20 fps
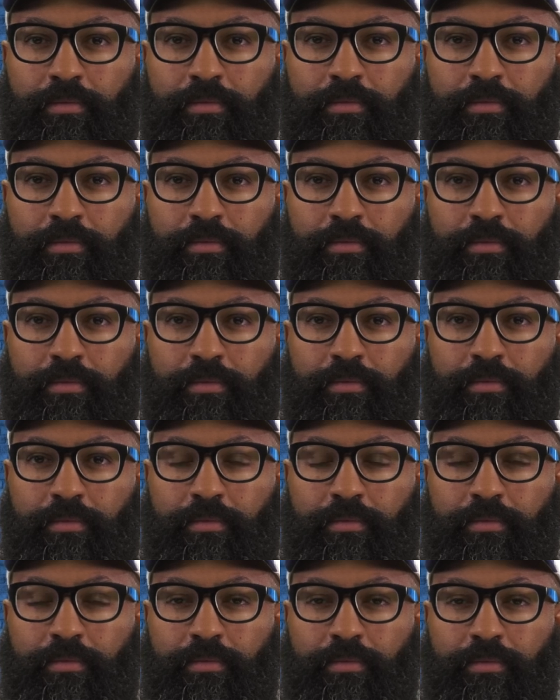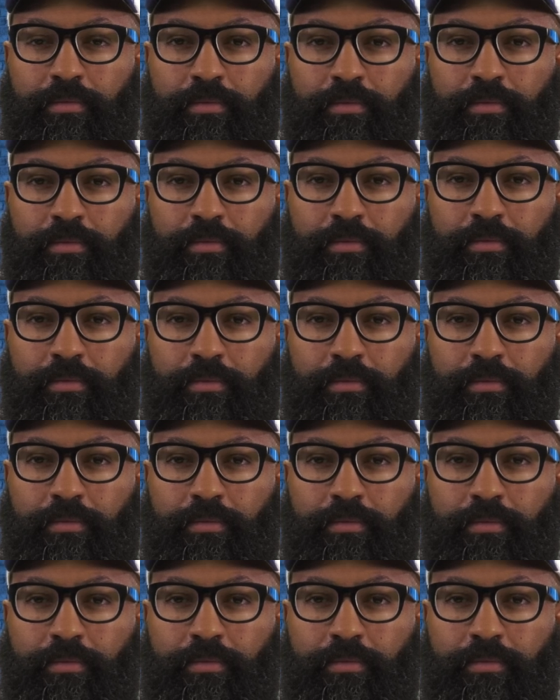
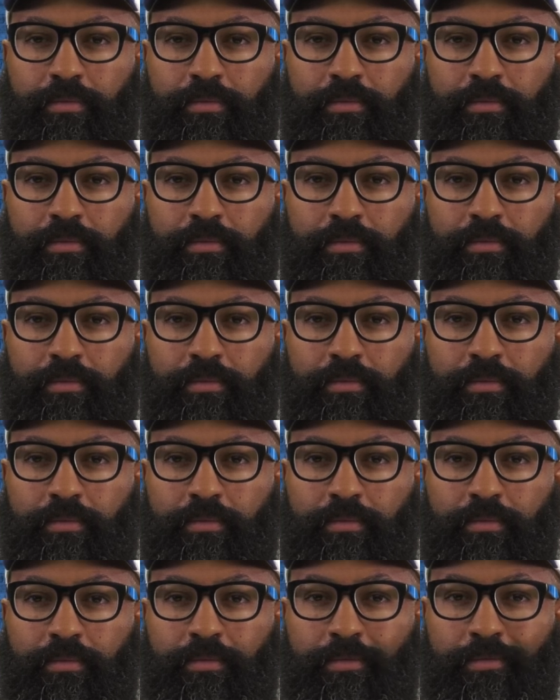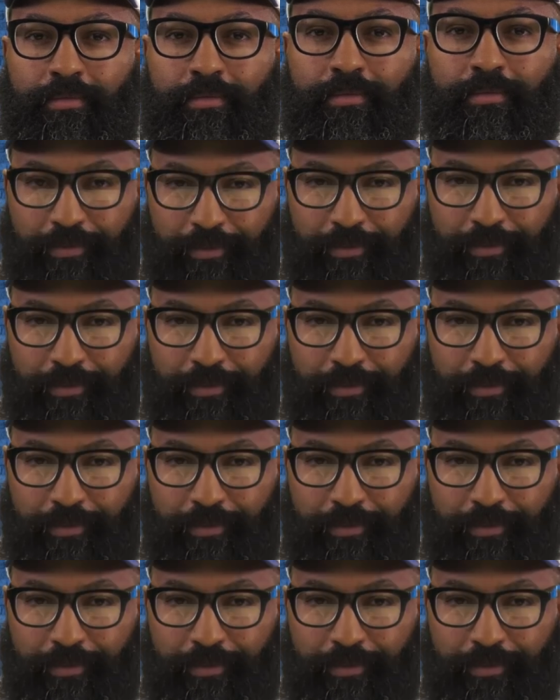This person isn't speaking.